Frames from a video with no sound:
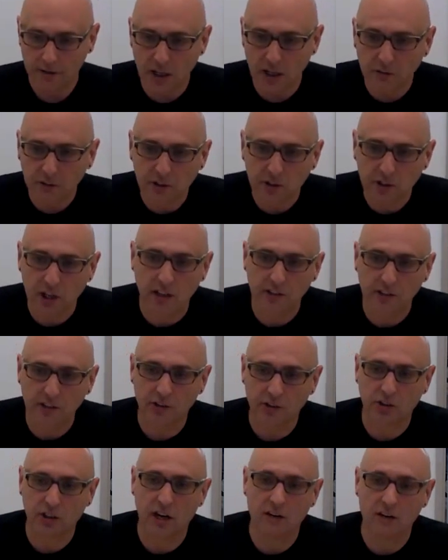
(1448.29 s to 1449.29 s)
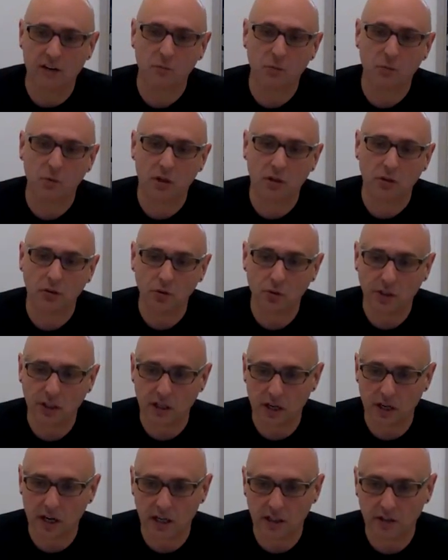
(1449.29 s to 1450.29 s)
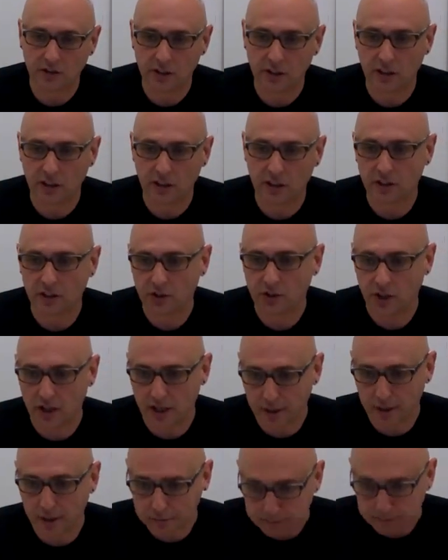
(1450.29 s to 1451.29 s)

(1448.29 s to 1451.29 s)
Some of this other stuff we're looking at is